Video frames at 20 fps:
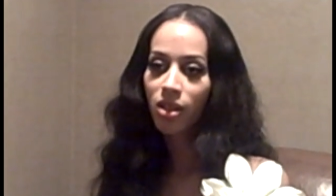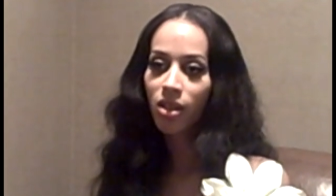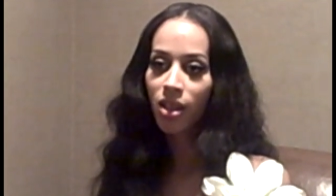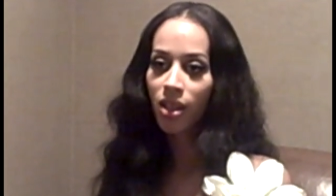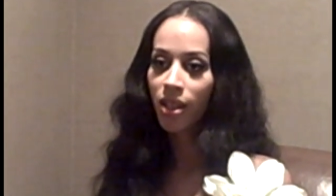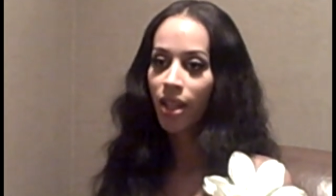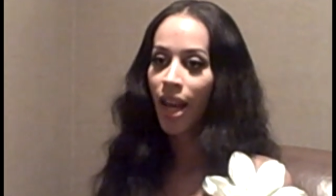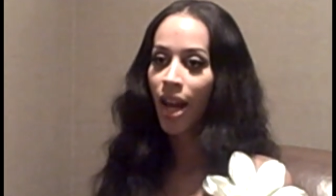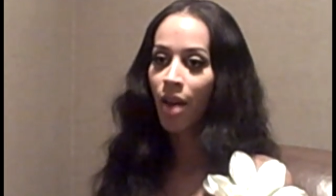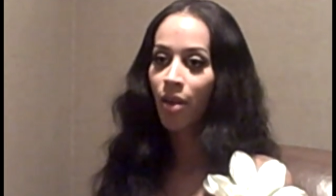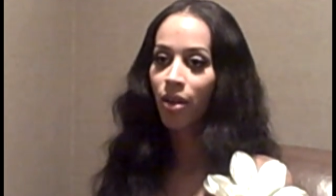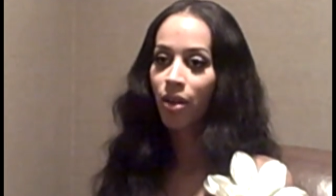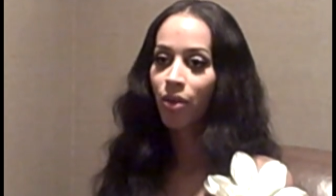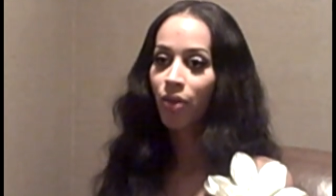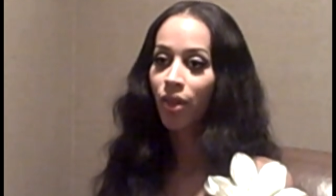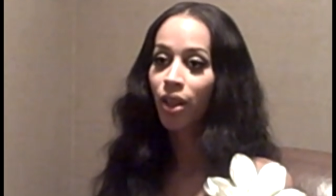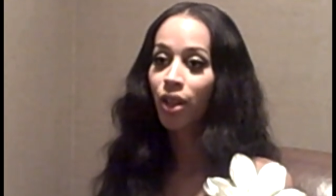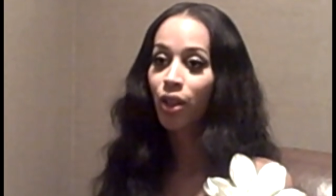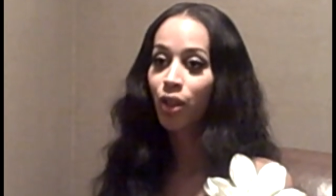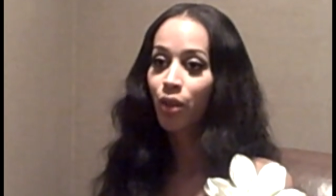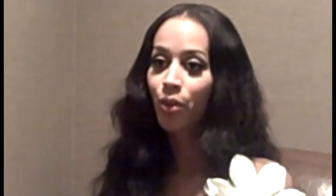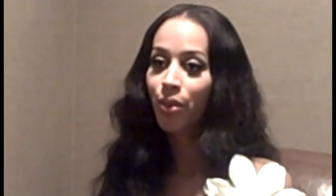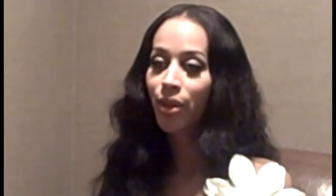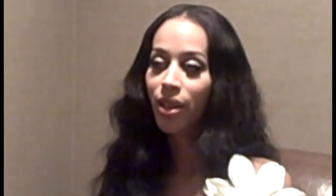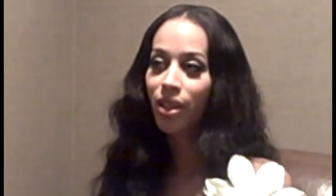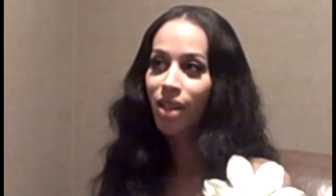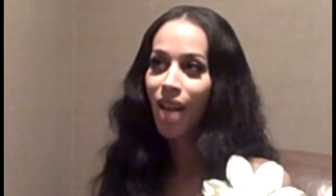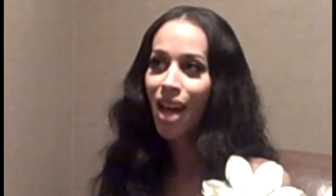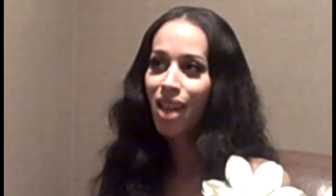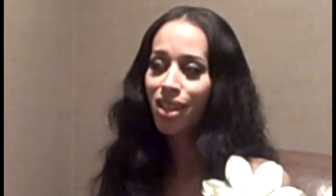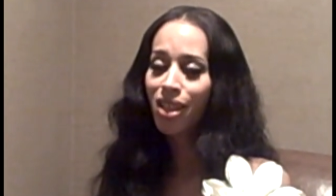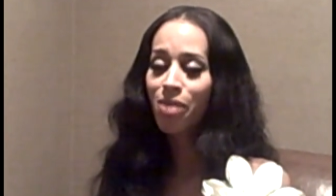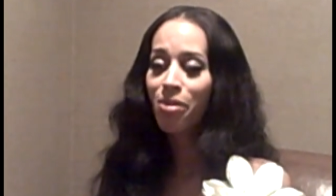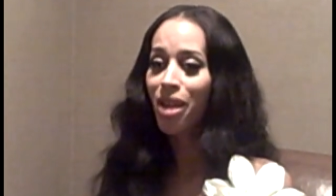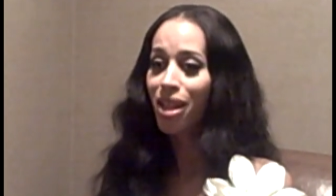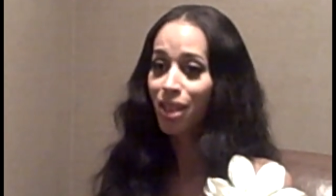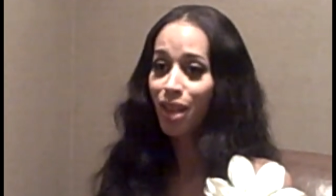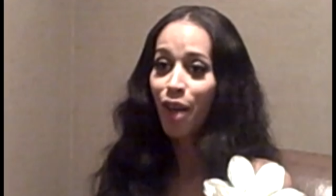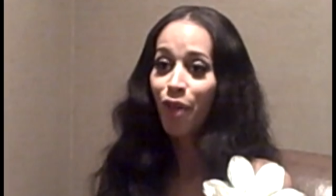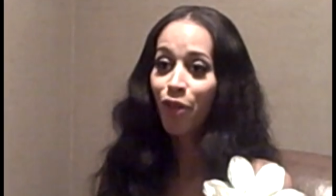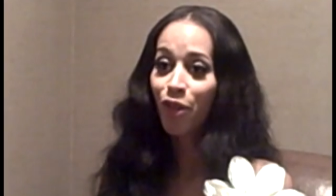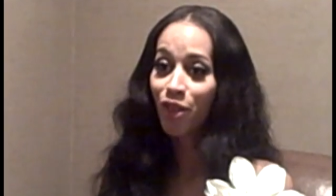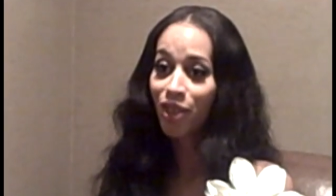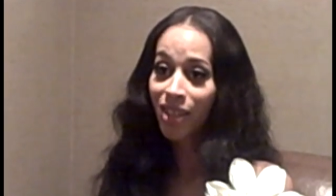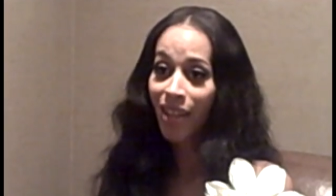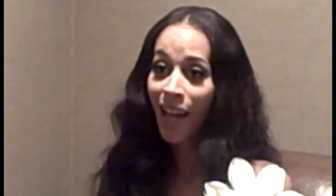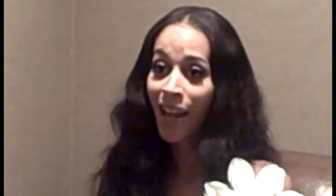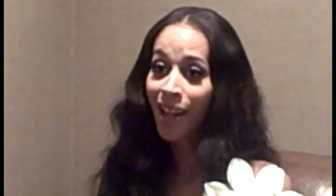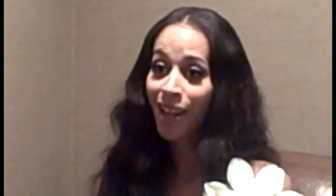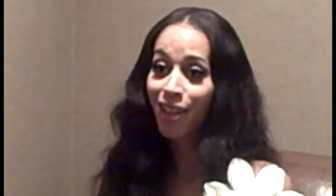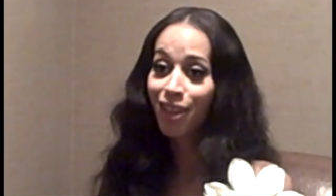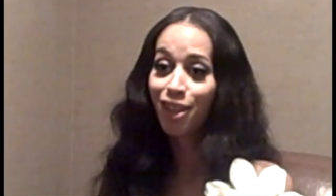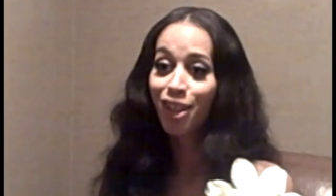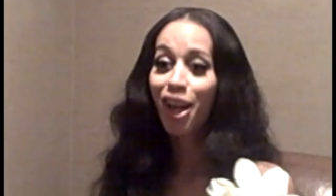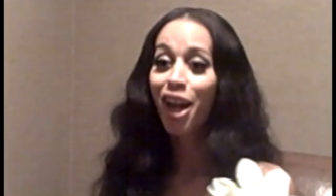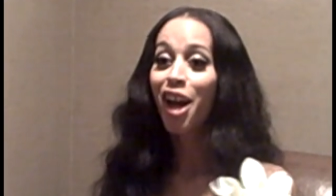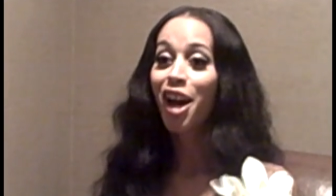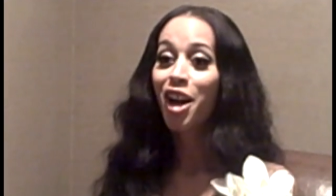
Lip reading: sit down and really do because I see myself on stage